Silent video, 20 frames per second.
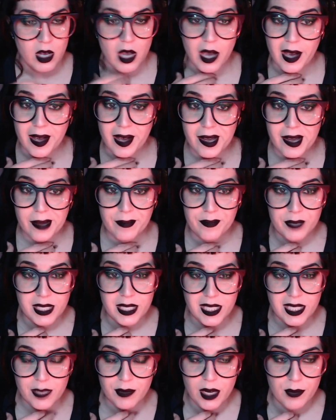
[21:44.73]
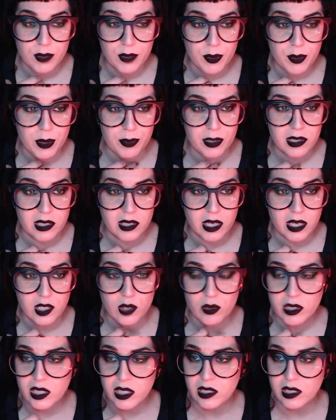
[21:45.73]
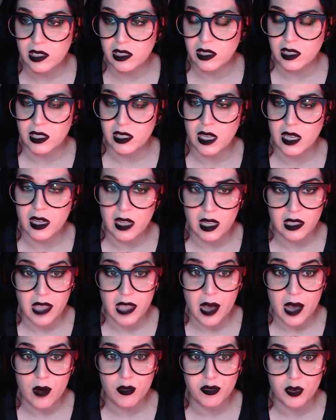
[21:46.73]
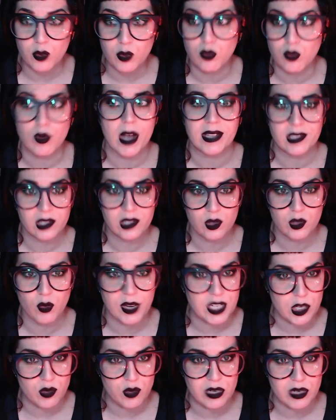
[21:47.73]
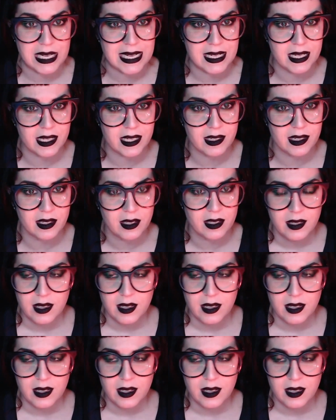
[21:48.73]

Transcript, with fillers: Um, but sometimes people's schedule doesn't uh, allow for rest when you need it.